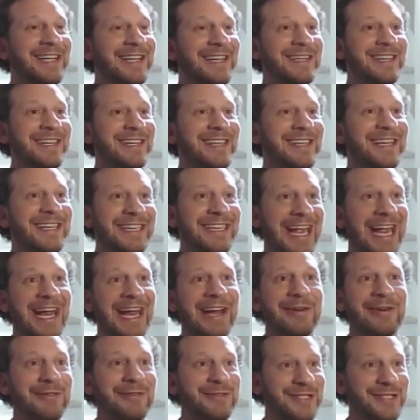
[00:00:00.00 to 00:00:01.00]
an
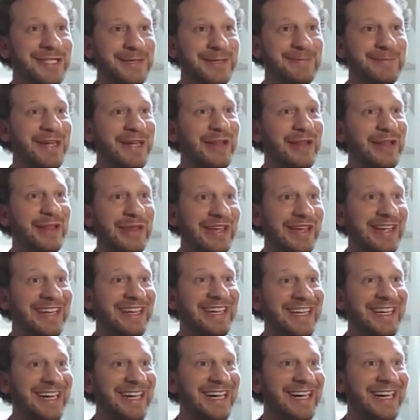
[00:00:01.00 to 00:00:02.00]
Aerosmith
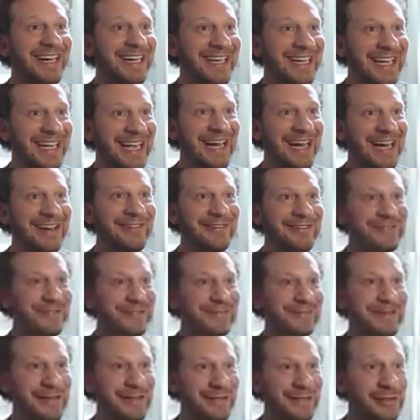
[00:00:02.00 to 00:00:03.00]

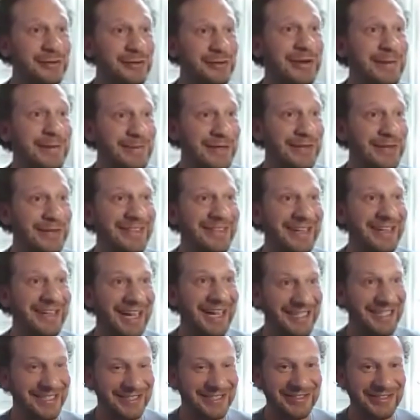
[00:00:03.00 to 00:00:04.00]
tribute
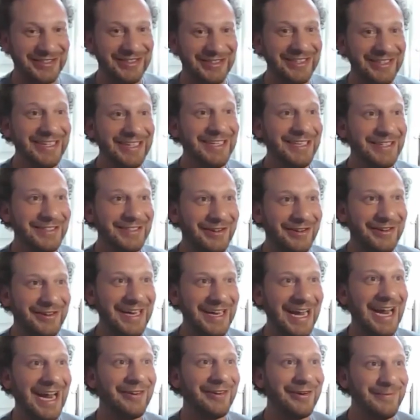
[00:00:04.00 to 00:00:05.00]
concert called
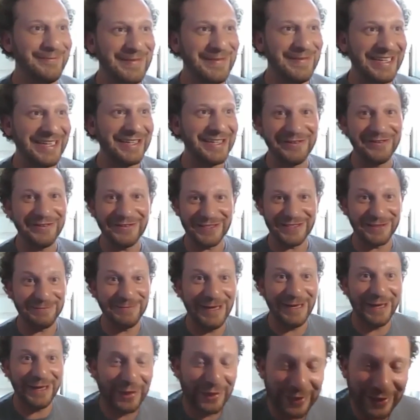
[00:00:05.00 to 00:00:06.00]
Aramingo
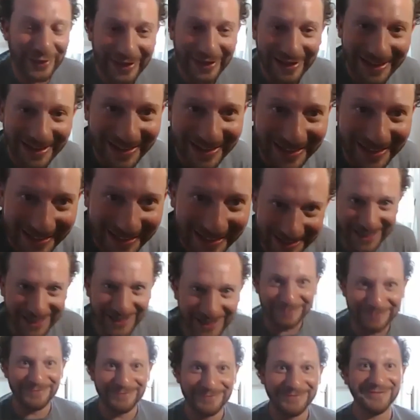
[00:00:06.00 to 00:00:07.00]
Smith,
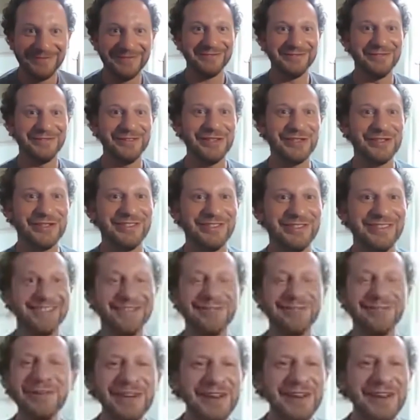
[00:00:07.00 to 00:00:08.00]
which
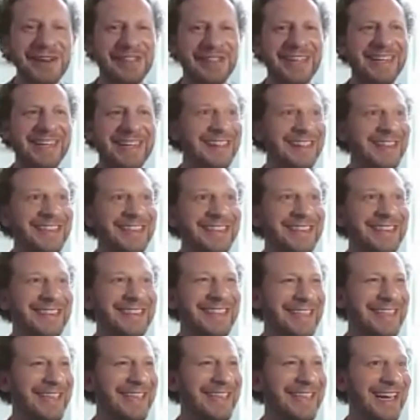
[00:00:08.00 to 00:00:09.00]
you wouldn't think that
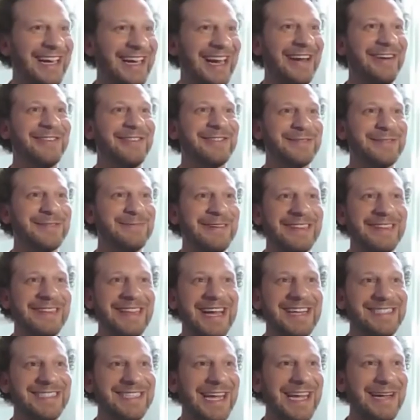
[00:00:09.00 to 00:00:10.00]
Aerosmith
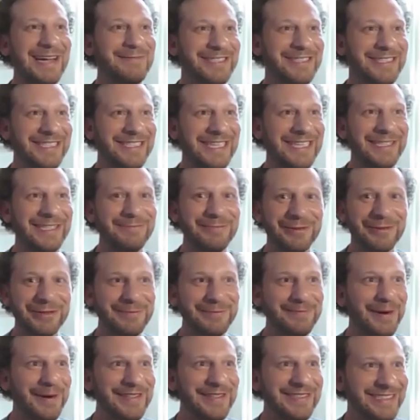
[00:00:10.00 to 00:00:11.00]
has that much
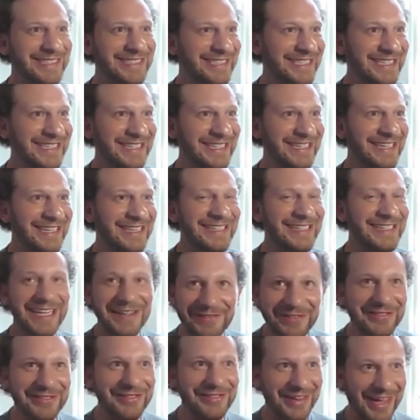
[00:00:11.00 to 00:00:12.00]
keyboard parts in it. They
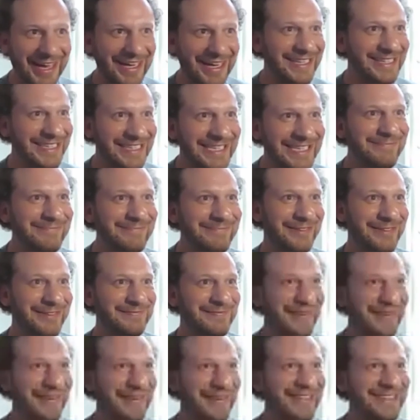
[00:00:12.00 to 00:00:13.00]
have a lot of keyboard
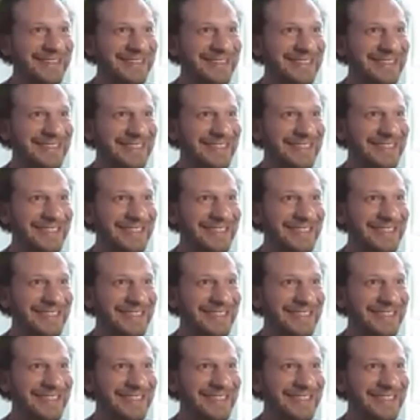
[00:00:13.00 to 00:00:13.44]
parts in